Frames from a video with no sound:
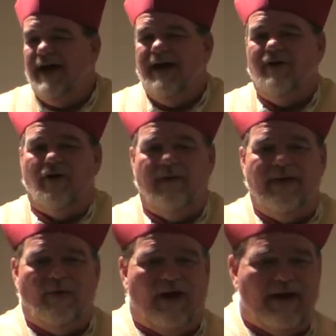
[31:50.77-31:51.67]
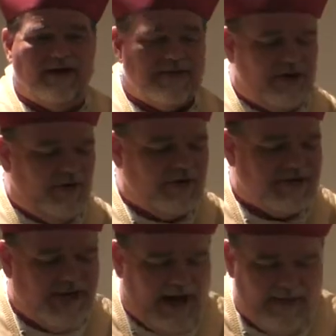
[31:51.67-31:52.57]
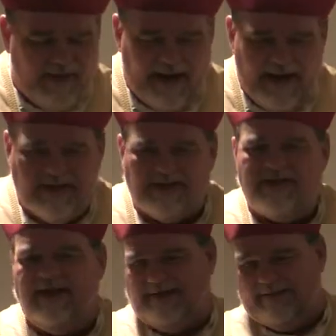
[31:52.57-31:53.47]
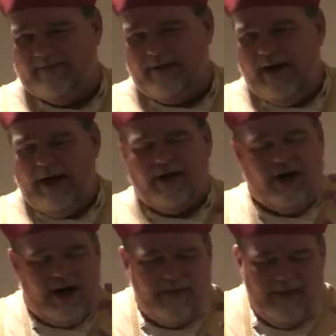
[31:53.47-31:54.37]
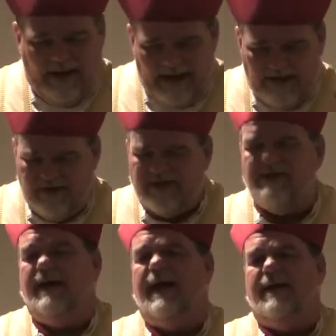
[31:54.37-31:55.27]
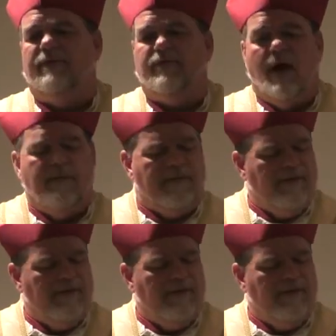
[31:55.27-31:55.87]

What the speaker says: And all they want us to do is nod the head to Satan, nod the head to his demands, but